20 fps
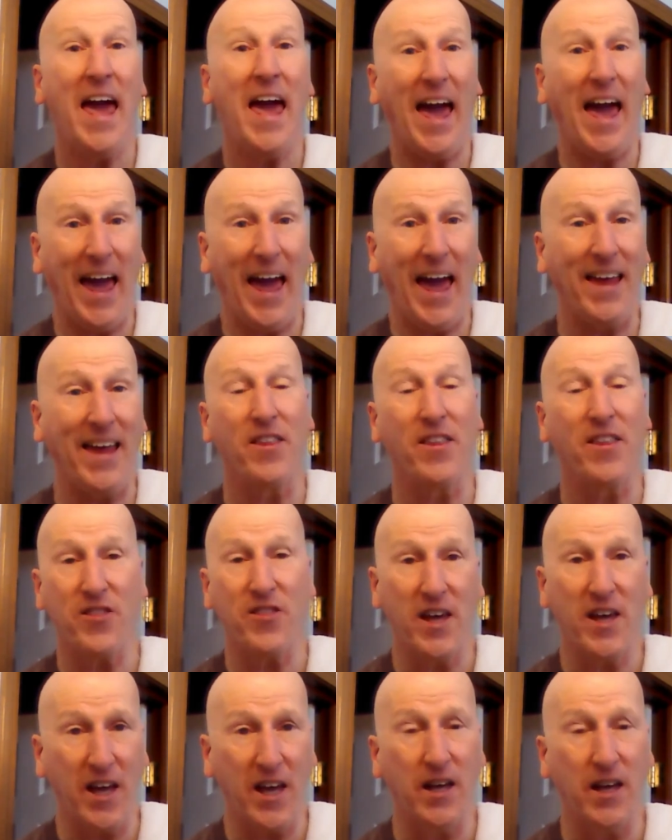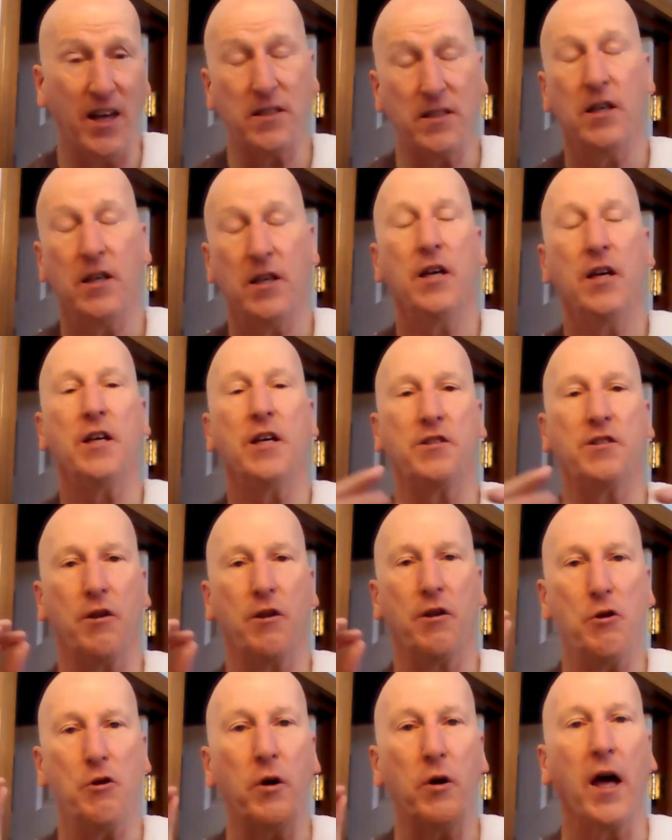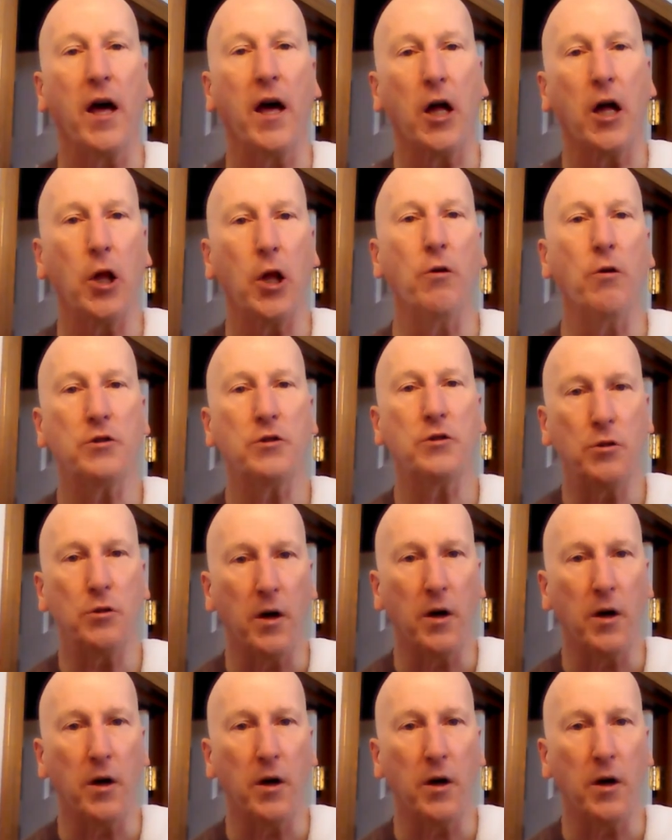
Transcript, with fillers: And the thing is that you'll get close to